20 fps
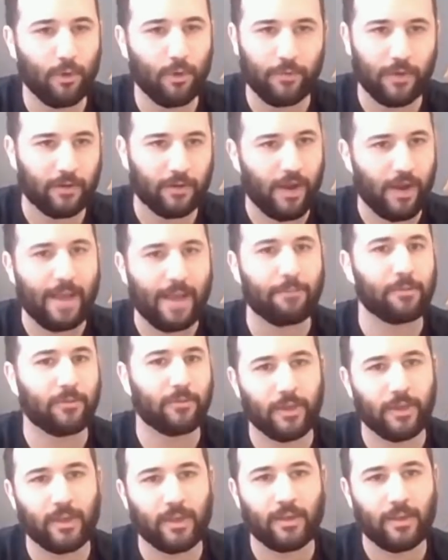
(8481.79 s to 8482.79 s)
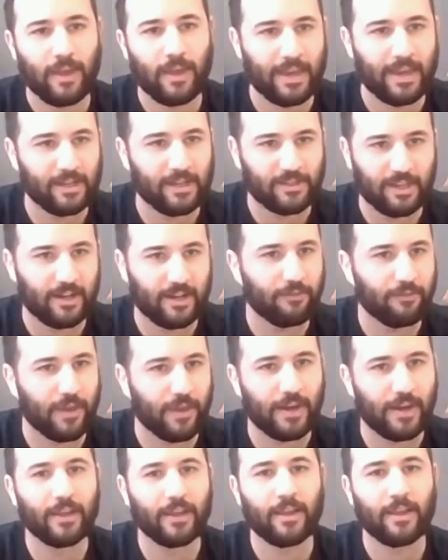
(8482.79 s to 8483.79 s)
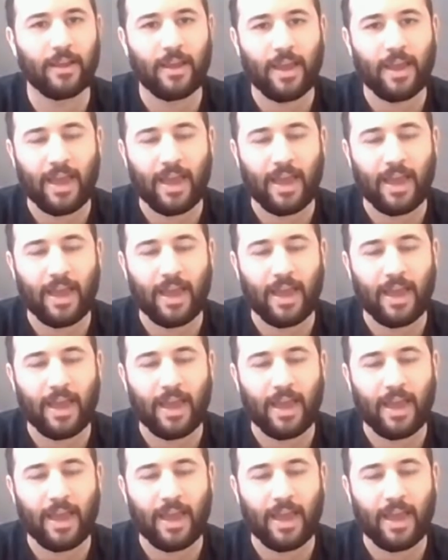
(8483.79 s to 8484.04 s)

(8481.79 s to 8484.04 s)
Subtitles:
moving rapidly and is innovating.